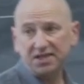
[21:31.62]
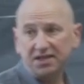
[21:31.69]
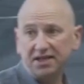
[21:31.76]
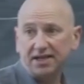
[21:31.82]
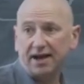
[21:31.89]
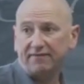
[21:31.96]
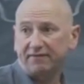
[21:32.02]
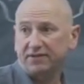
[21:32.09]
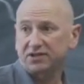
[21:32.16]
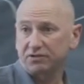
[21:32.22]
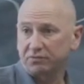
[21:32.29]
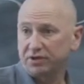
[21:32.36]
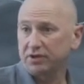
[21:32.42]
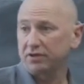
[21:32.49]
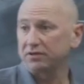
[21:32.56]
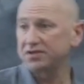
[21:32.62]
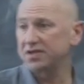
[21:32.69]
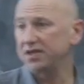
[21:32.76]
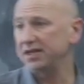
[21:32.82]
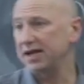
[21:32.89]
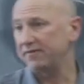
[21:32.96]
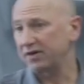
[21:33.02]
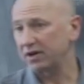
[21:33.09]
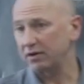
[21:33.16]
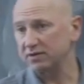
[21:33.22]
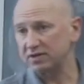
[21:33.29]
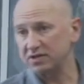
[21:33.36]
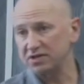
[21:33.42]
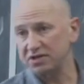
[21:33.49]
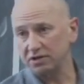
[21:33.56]
CDF. It's a real CDF. It
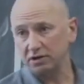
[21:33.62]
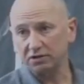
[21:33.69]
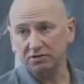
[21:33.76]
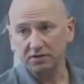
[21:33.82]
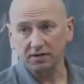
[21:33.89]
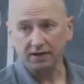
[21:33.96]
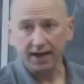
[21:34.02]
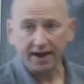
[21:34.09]
goes to 0 to the